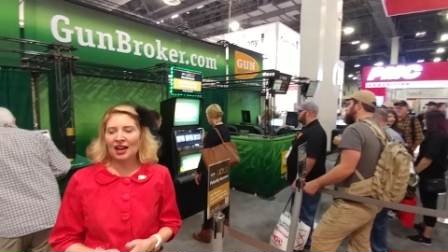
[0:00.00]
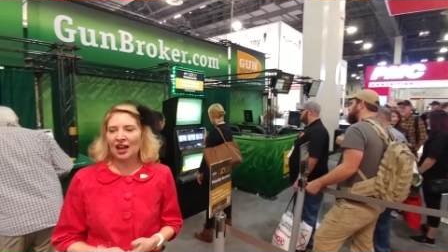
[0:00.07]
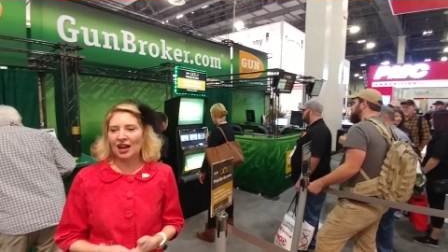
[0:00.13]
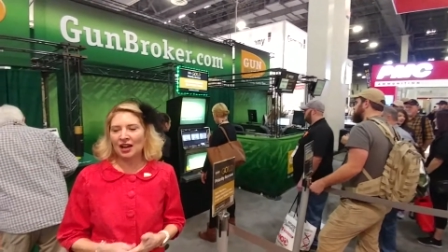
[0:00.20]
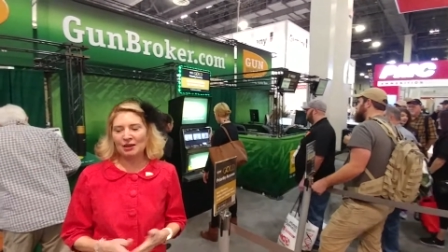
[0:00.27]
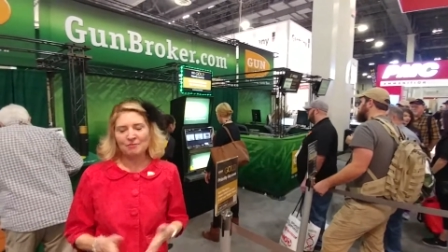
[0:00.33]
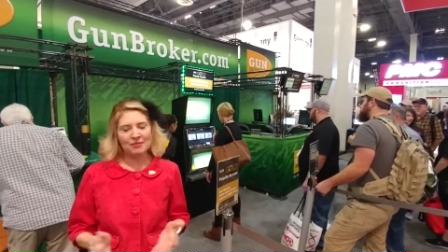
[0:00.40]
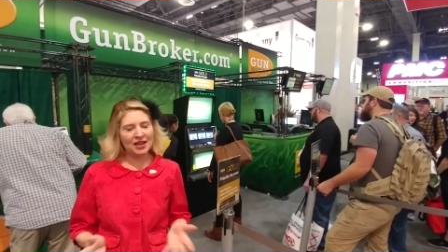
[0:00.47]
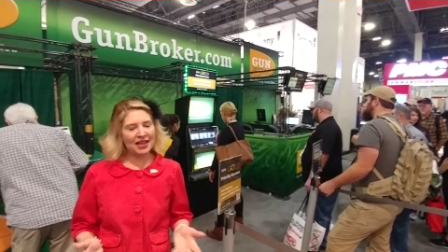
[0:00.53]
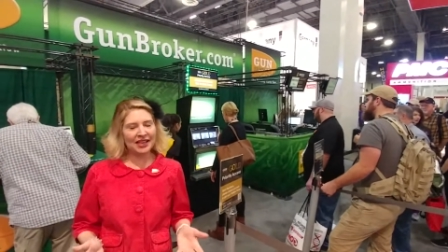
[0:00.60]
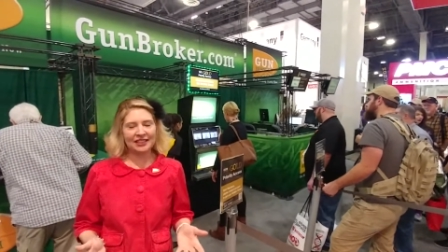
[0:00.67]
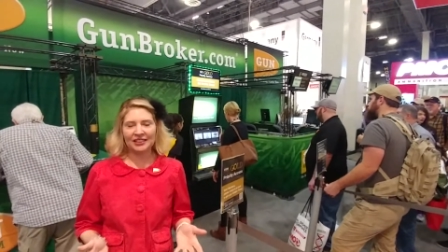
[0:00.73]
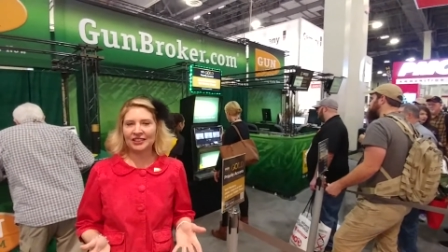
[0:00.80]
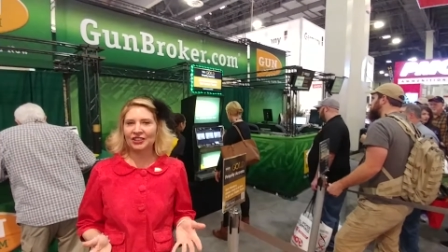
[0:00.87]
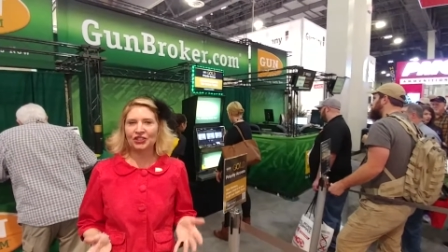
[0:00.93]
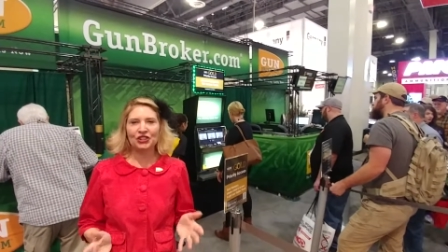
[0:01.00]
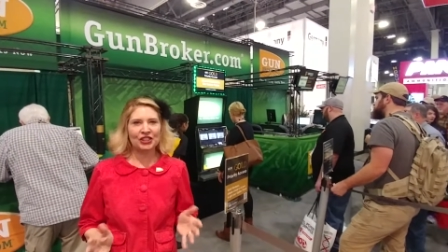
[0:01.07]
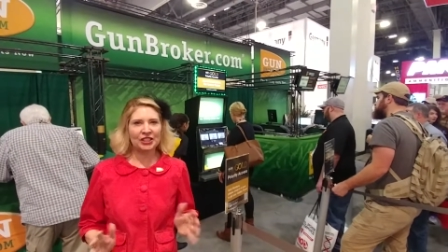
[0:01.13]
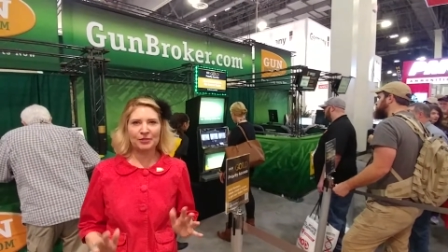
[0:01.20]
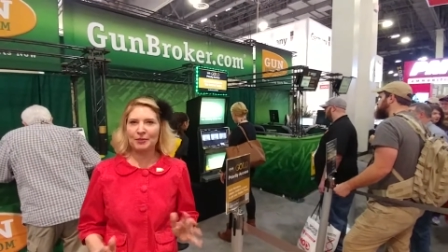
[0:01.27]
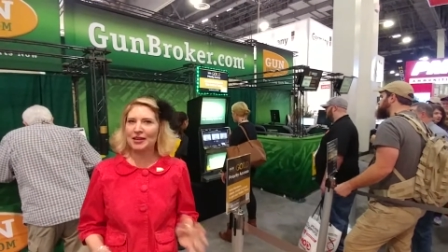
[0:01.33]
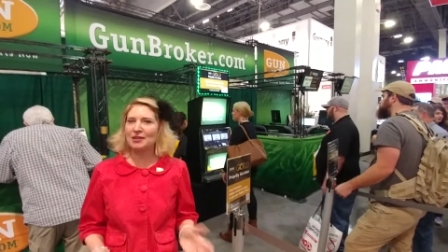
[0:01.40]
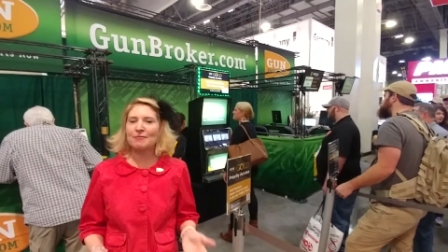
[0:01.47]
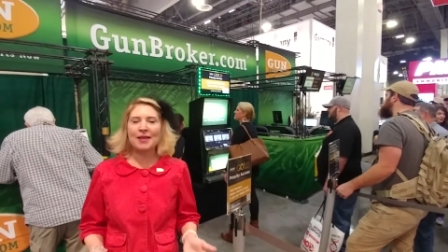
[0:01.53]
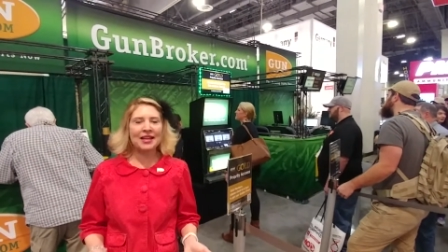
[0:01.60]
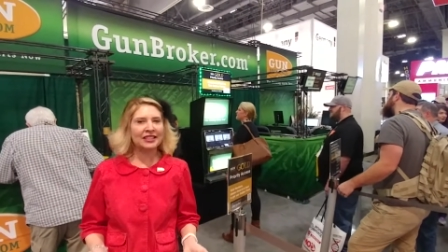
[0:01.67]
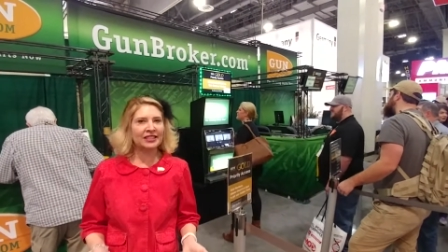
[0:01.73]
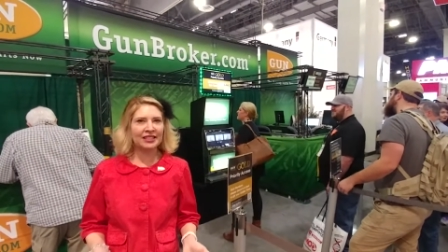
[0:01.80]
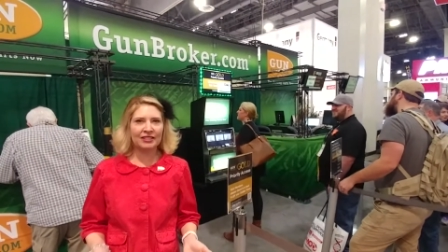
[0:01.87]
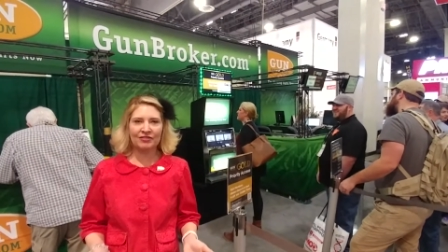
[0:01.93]
Um, it's just been an
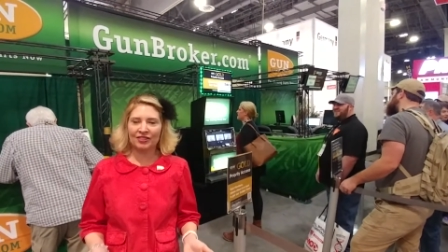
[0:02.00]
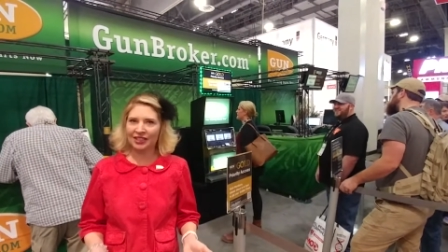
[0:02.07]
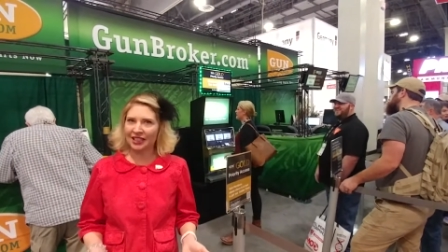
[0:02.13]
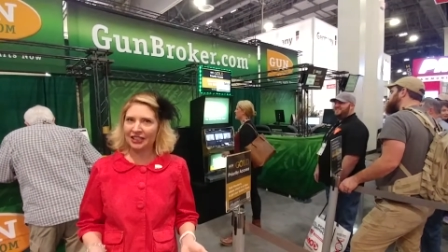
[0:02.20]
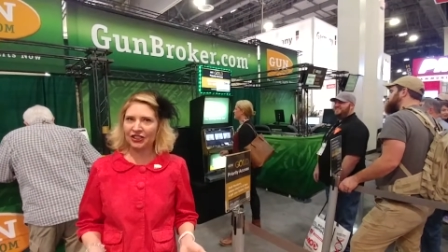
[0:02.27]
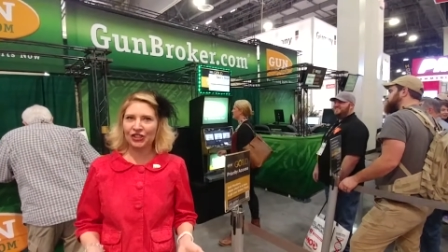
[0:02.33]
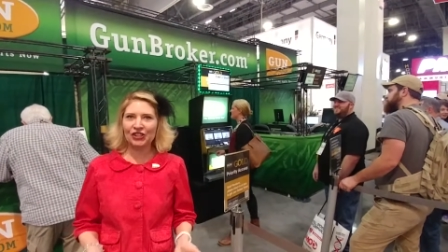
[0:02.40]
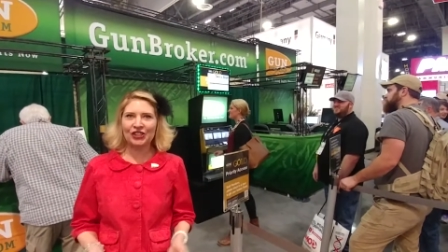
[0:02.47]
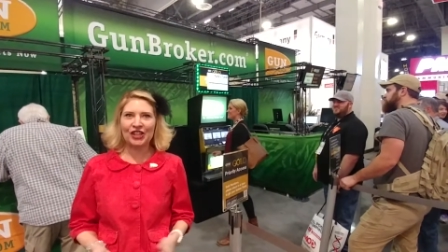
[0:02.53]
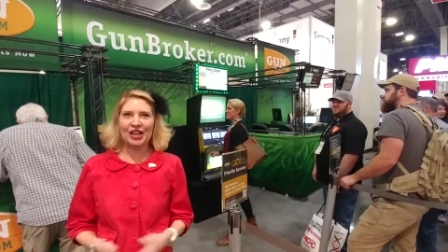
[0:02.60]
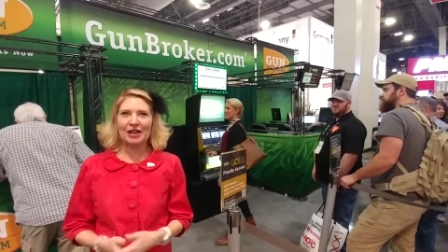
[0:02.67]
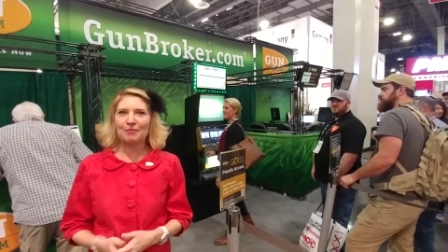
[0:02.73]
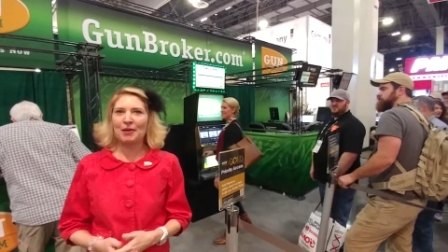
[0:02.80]
amazing relationship,